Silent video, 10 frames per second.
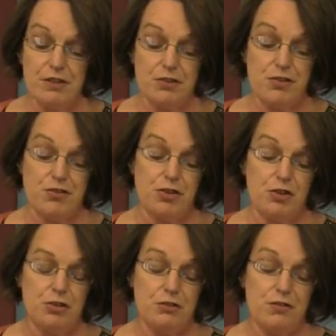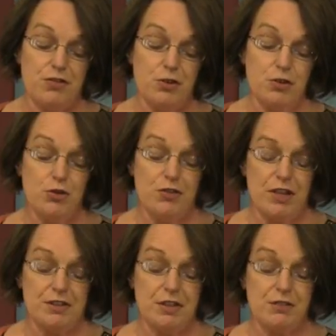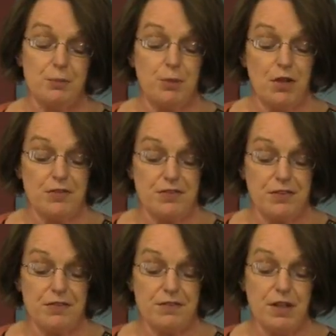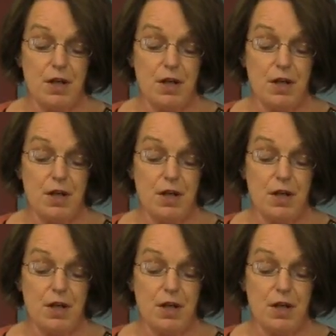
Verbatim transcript: and destructive pseudo-scientific processes